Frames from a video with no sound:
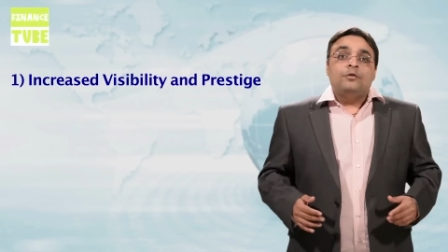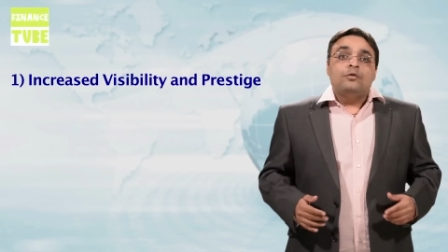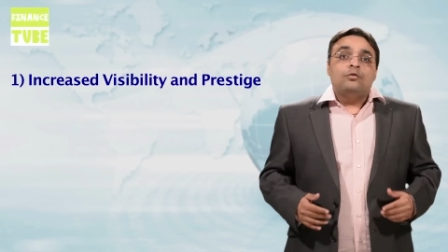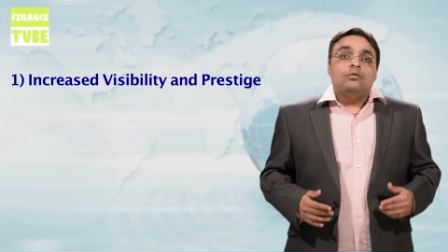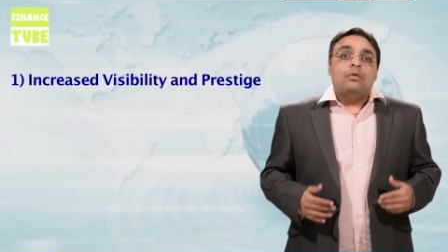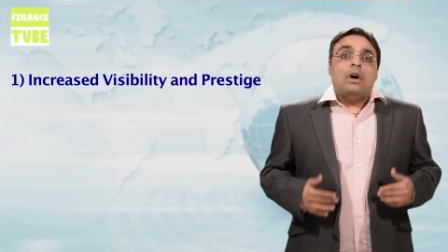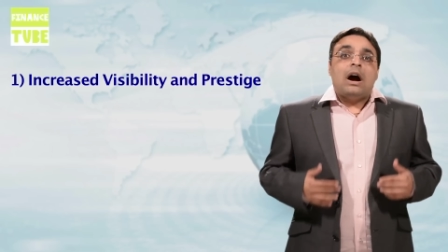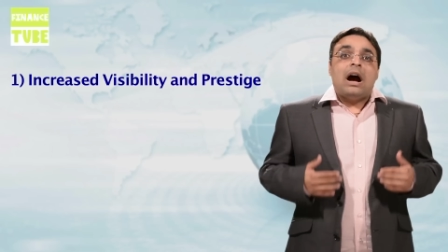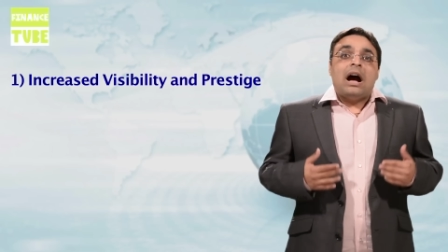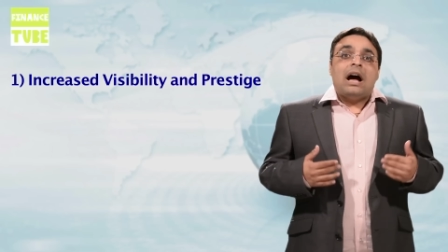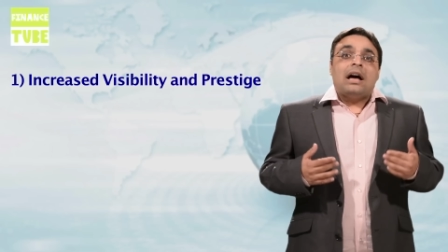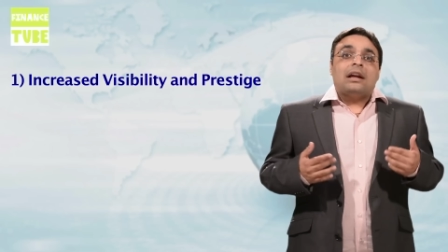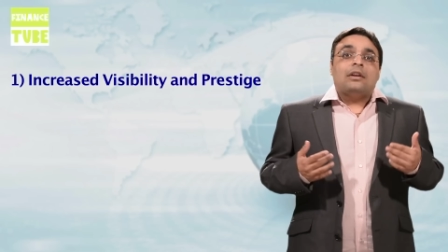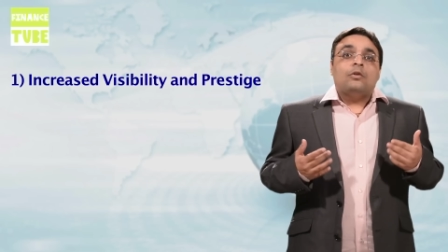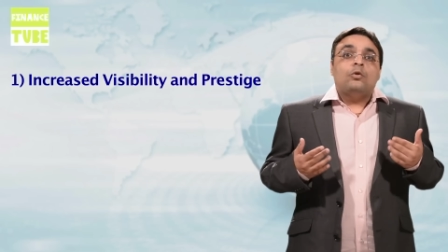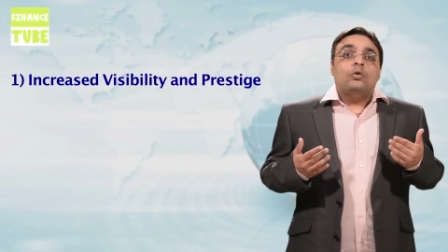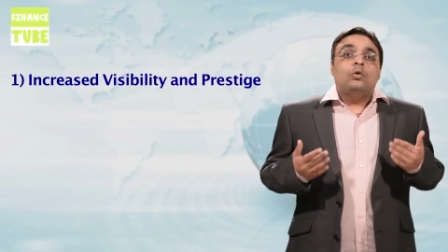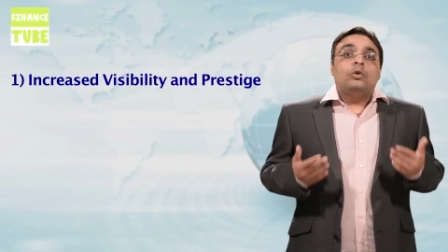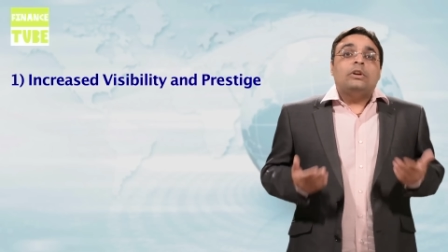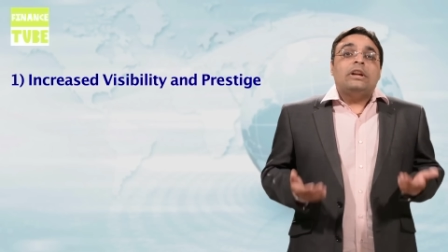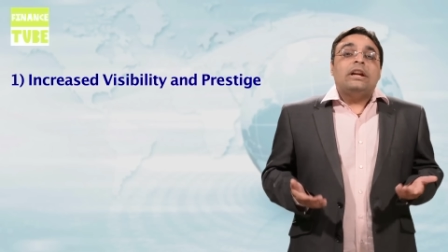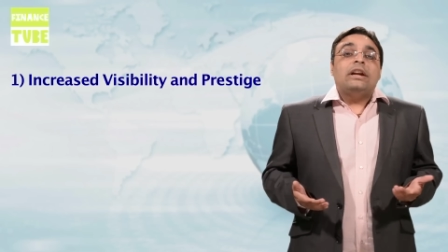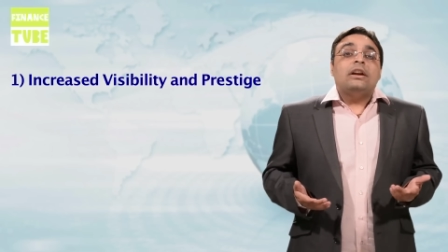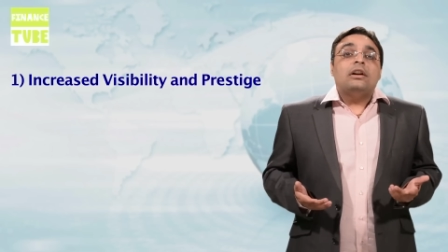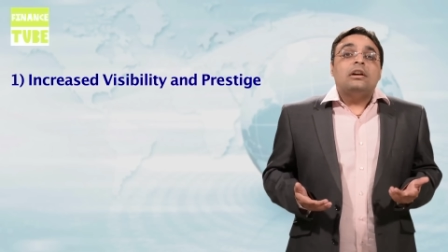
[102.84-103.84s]
you are
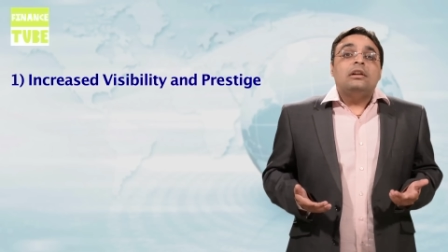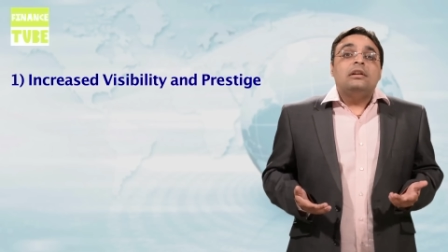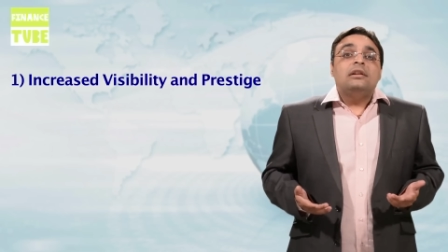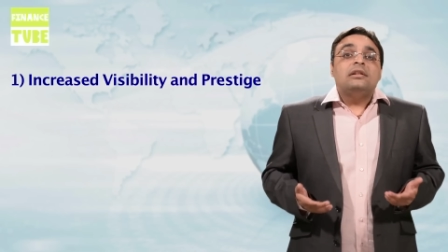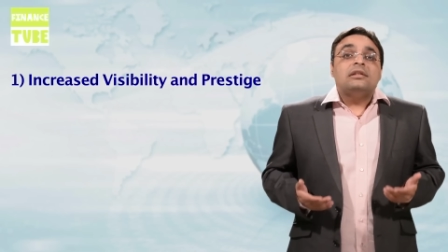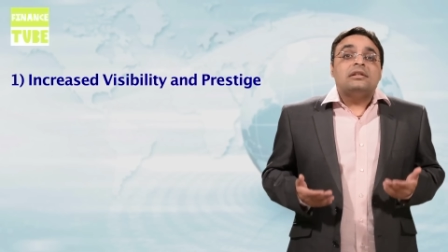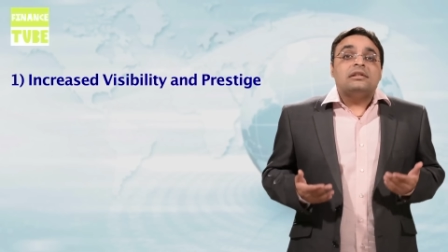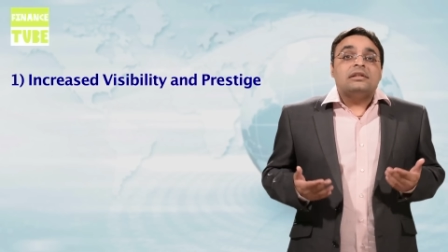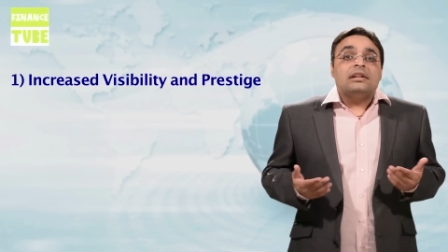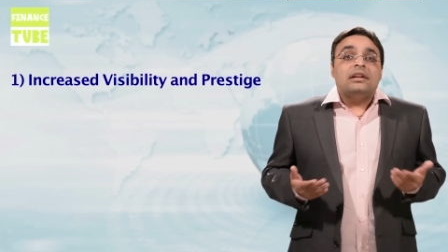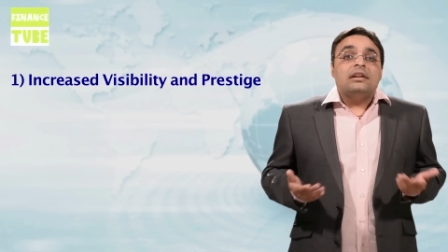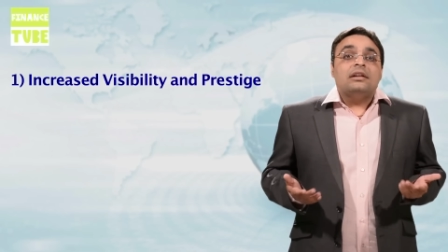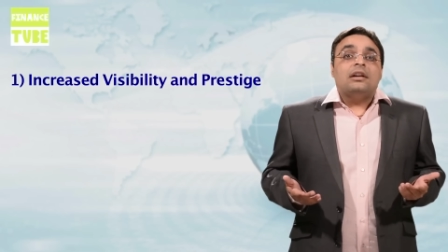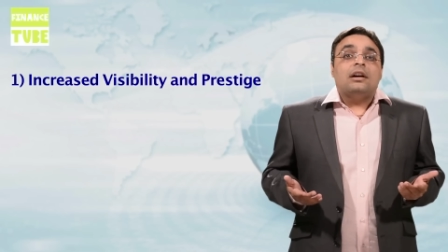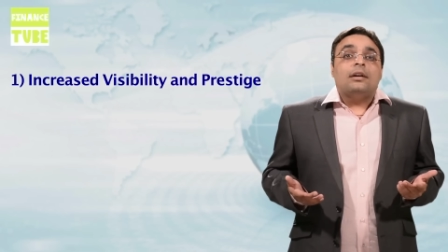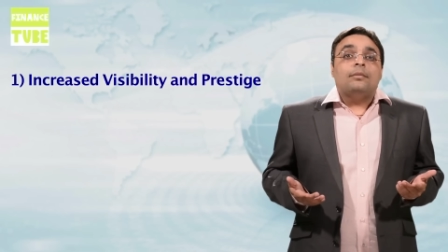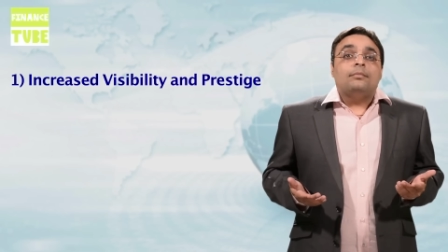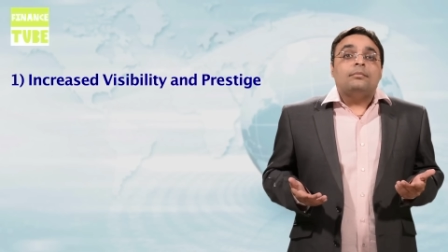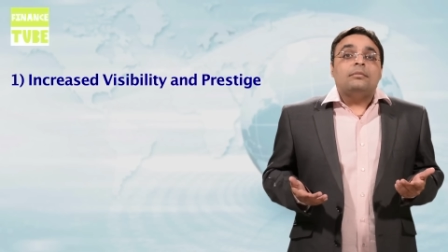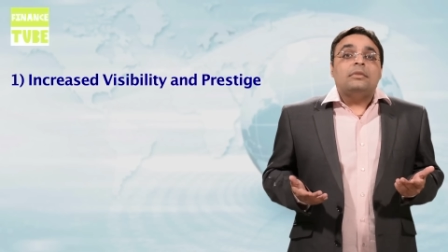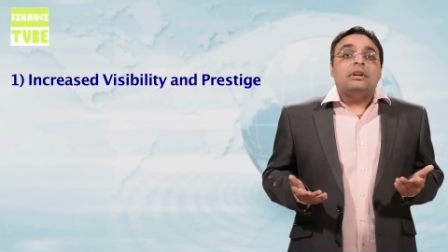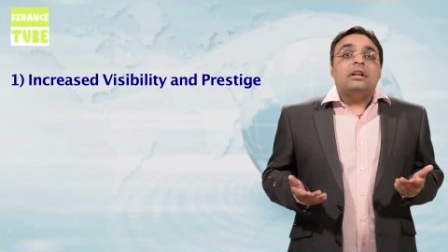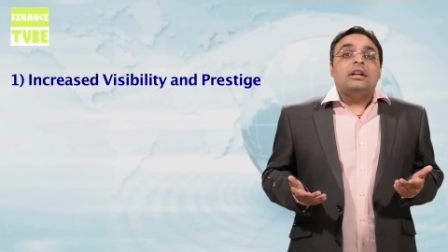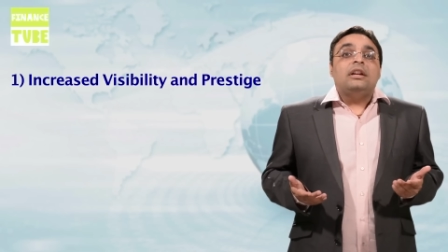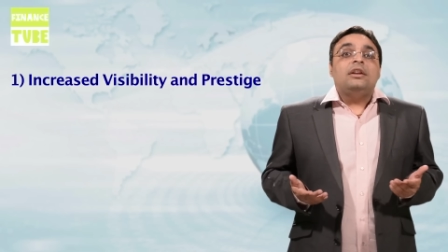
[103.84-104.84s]
owning a listed
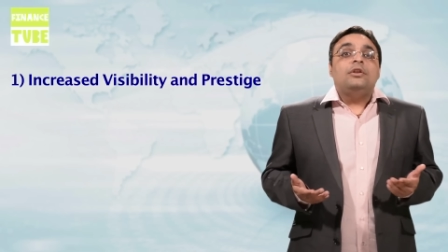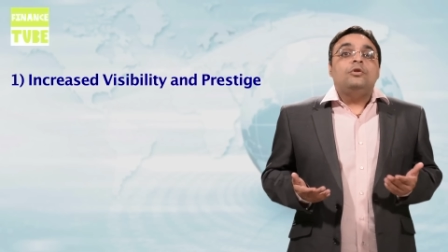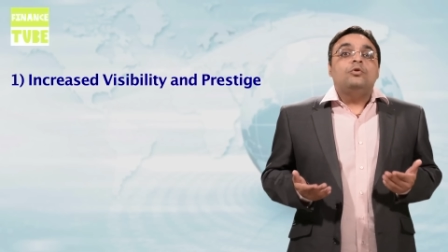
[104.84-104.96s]
company,